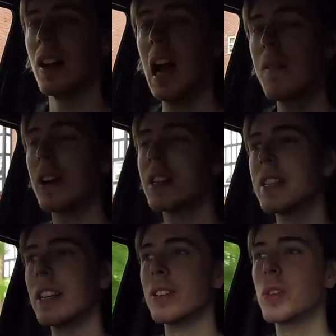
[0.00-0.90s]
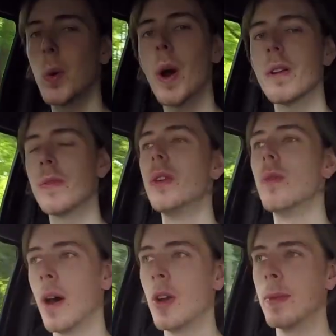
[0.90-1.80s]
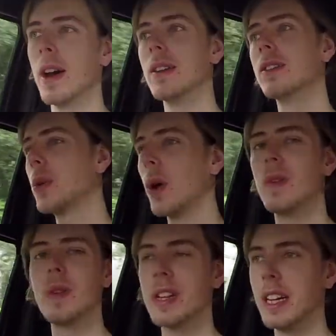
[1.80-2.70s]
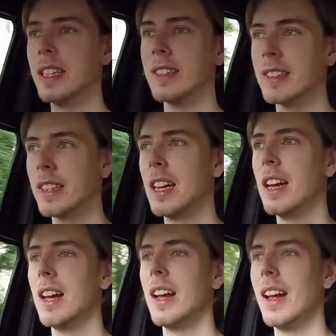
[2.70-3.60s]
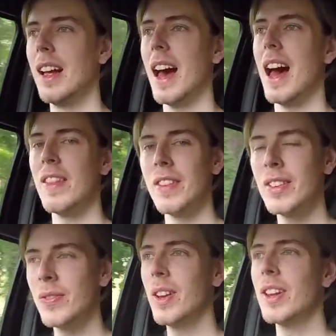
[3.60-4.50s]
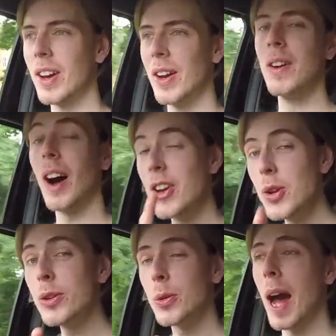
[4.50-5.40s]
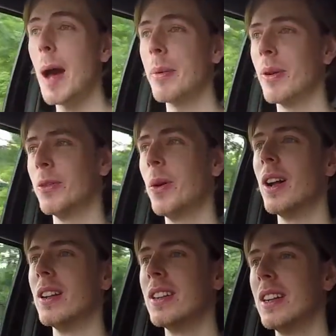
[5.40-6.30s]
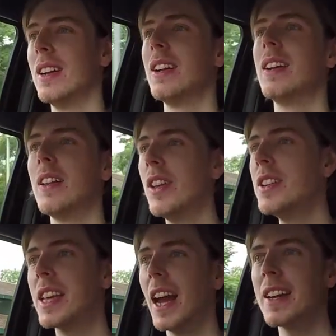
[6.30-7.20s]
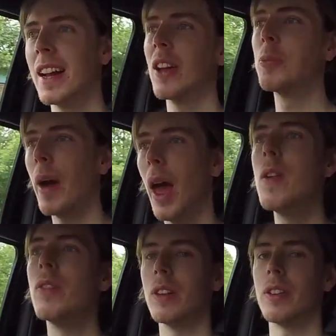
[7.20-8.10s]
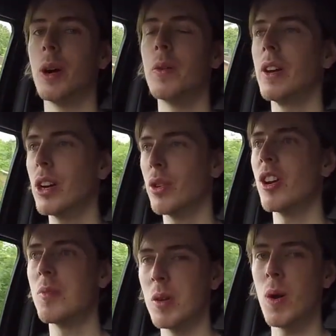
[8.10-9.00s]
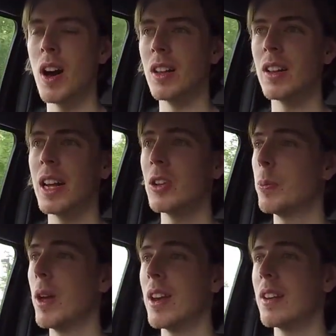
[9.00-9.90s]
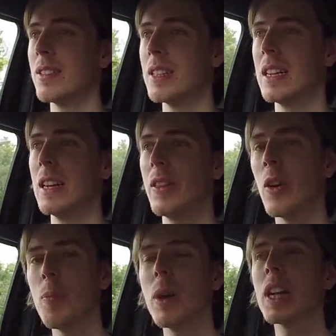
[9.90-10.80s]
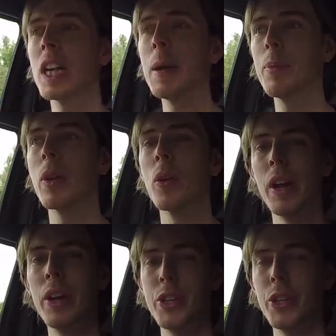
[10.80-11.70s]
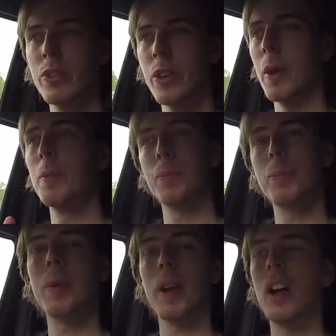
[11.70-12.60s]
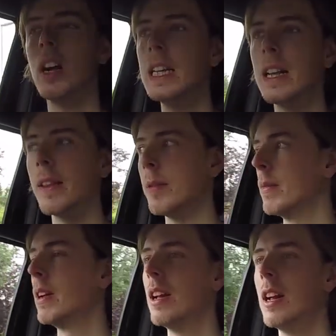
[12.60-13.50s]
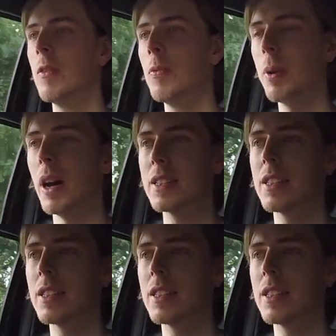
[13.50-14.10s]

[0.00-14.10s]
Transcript: I have actually done quite a few roundabouts, quite a few turns. And in this video, I knew this would happen as well. The indicator has behaved itself incredibly well. It's been There have been a couple little issues that I'm probably going to highlight them, but